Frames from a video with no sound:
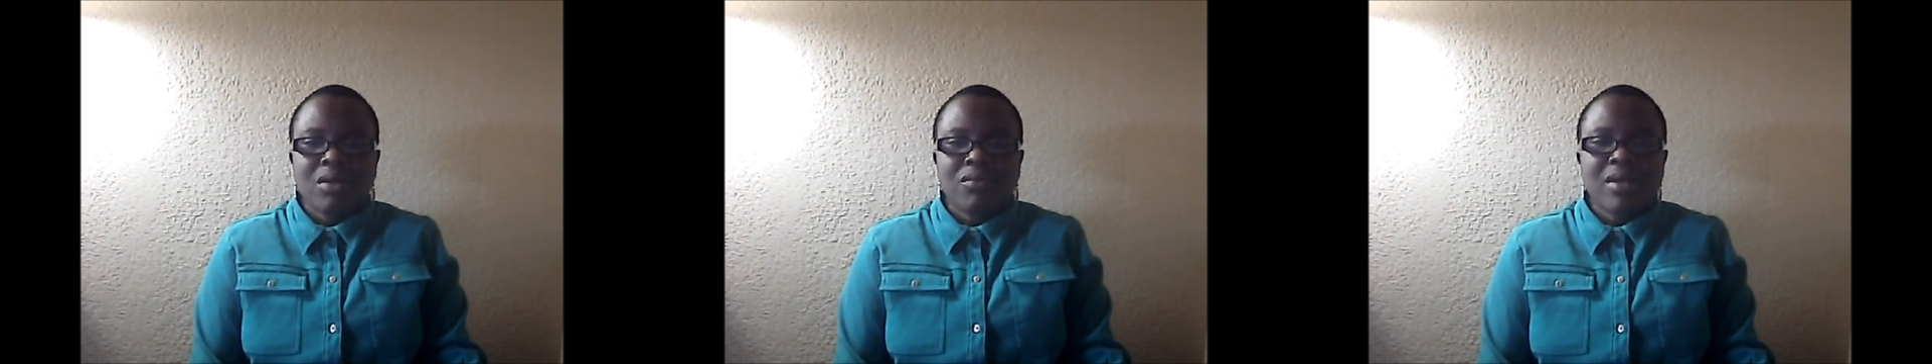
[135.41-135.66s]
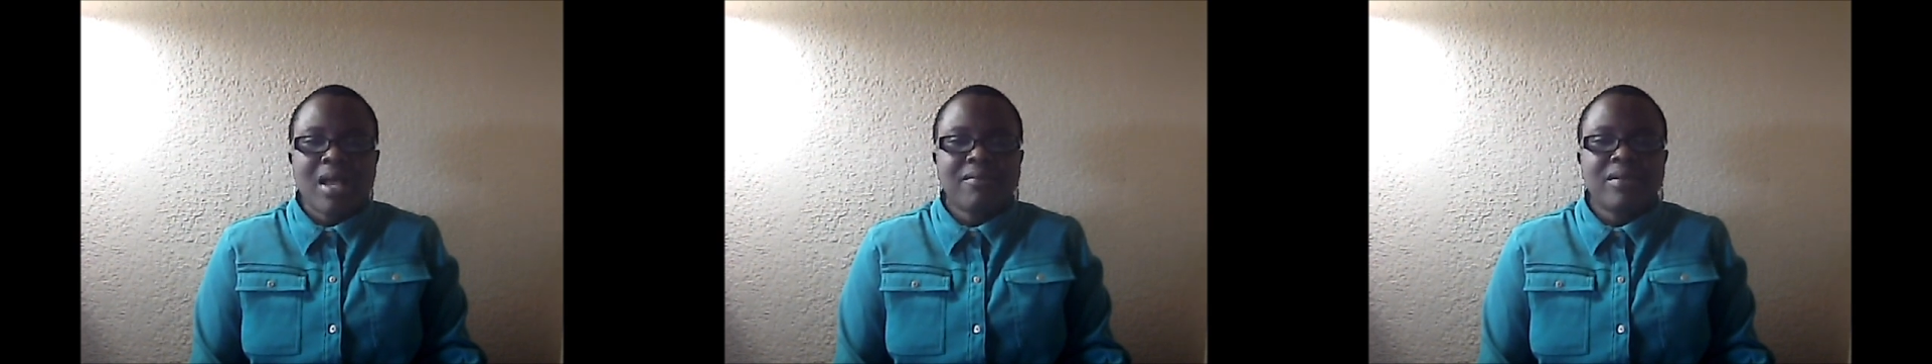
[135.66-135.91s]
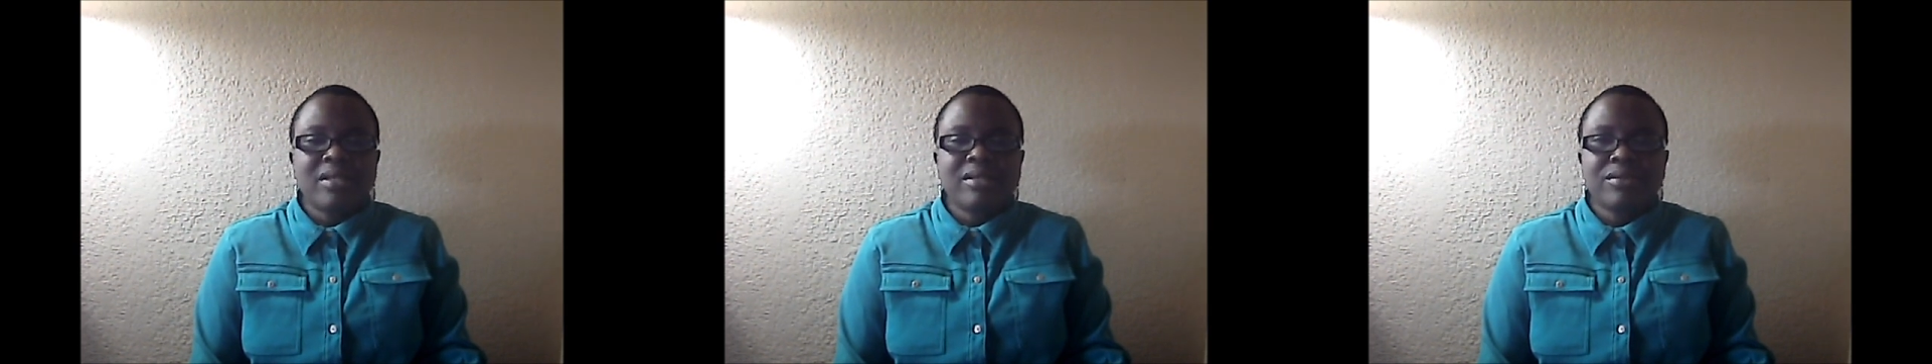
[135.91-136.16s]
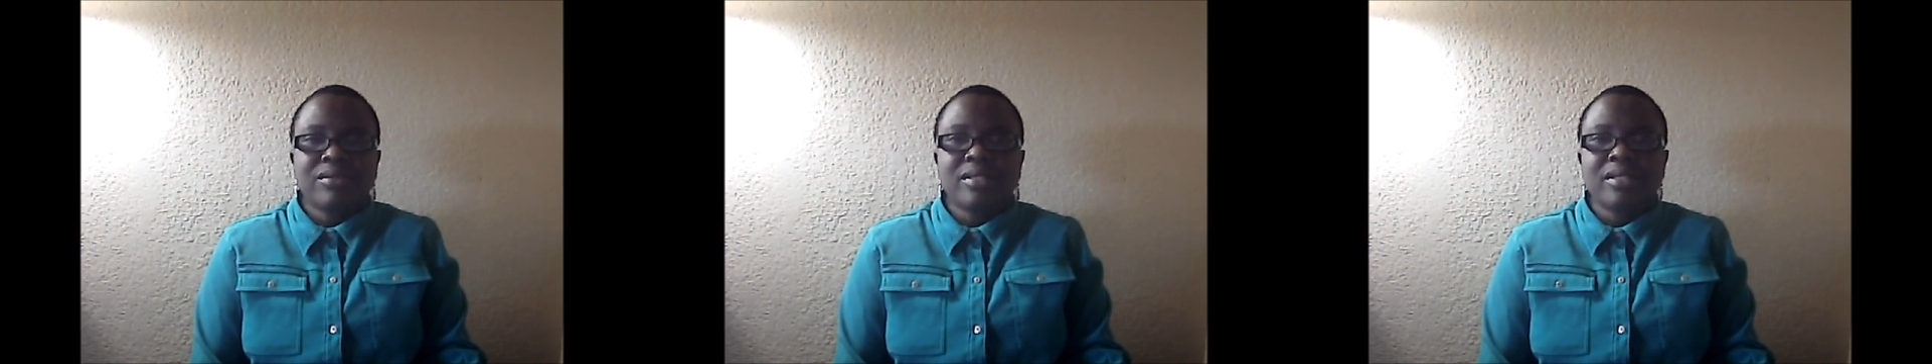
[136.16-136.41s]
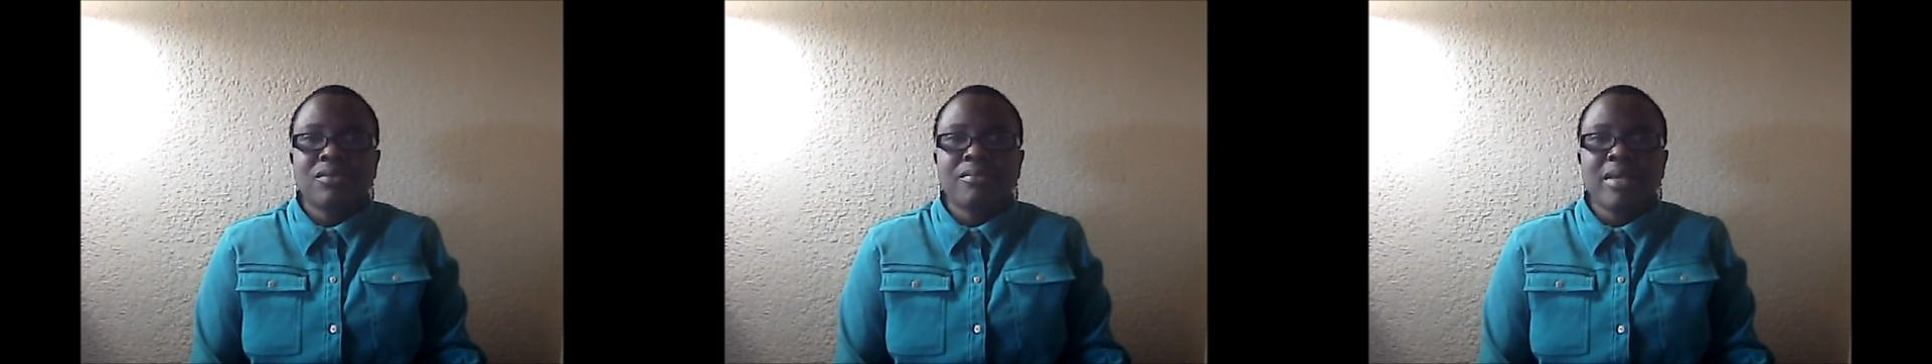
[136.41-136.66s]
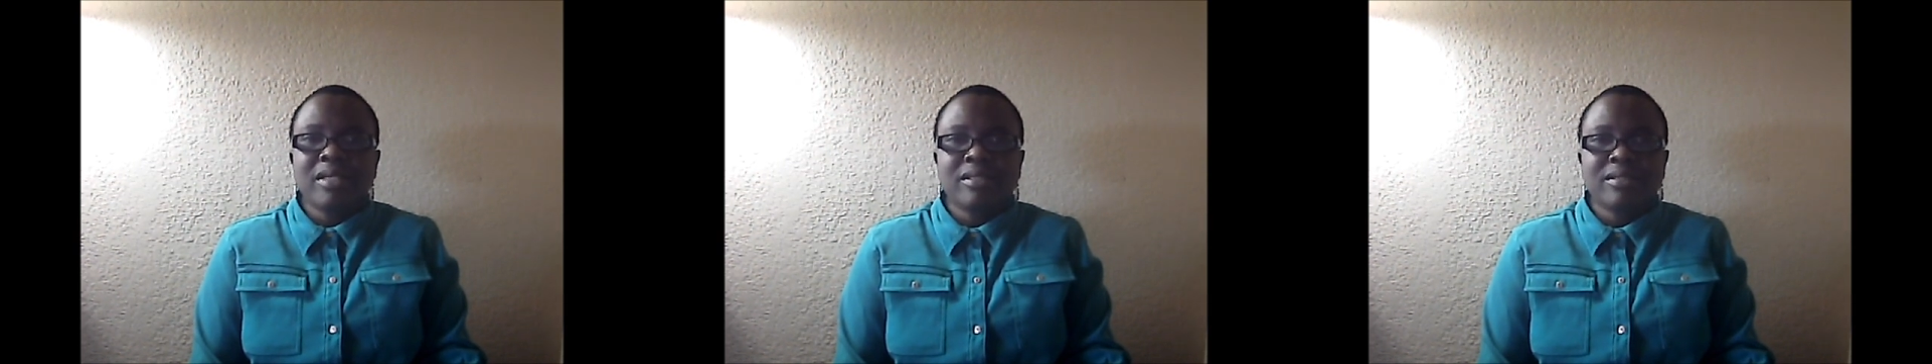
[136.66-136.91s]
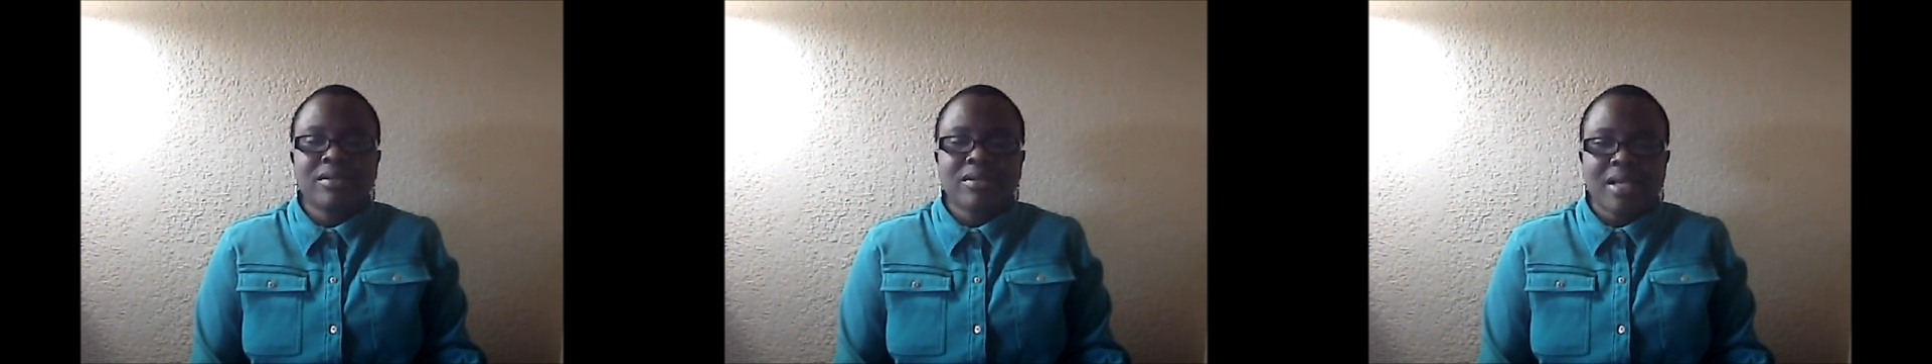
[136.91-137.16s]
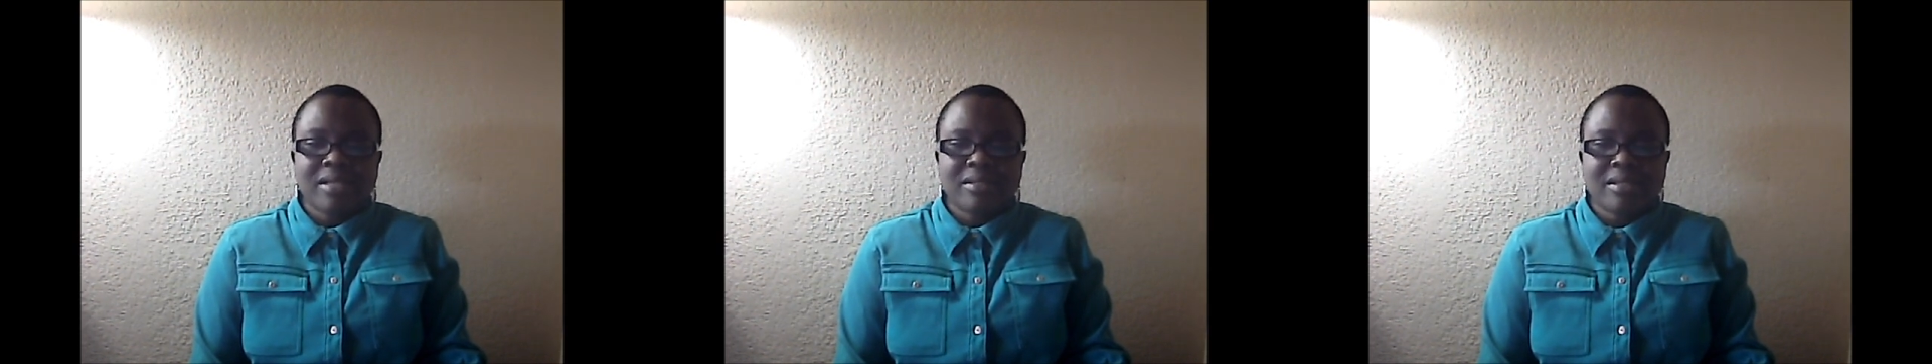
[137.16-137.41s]
We have a duty to make Jesus
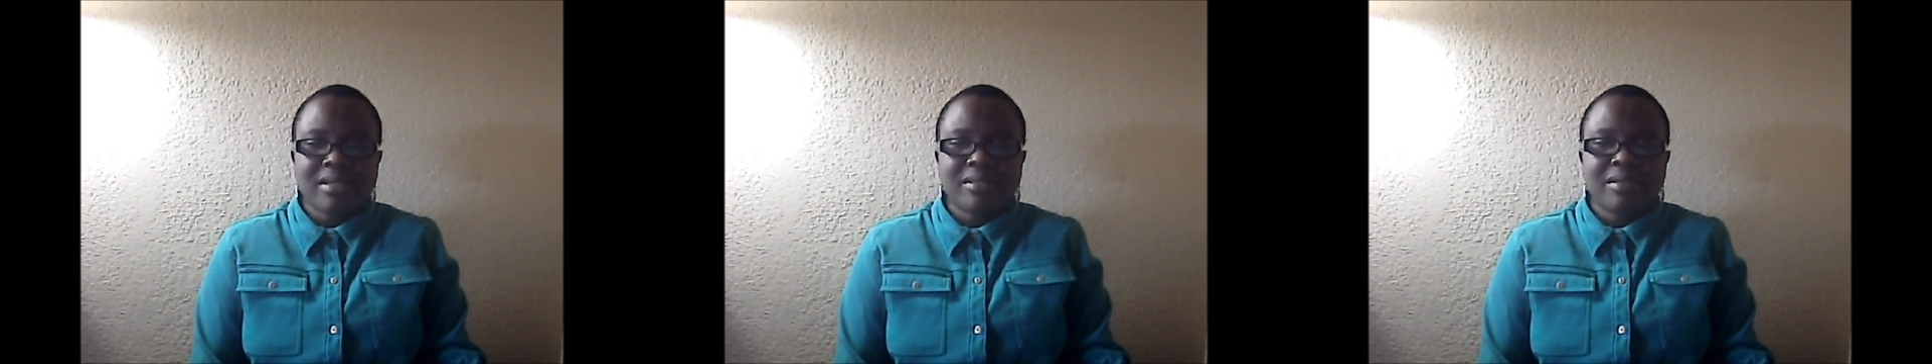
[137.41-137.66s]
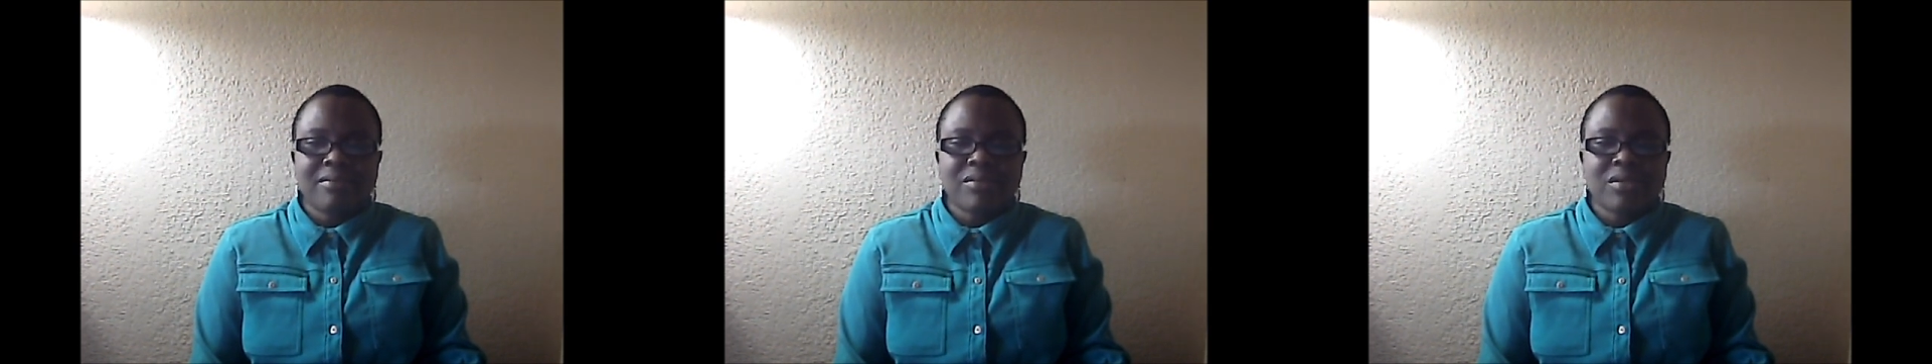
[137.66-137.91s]
attractive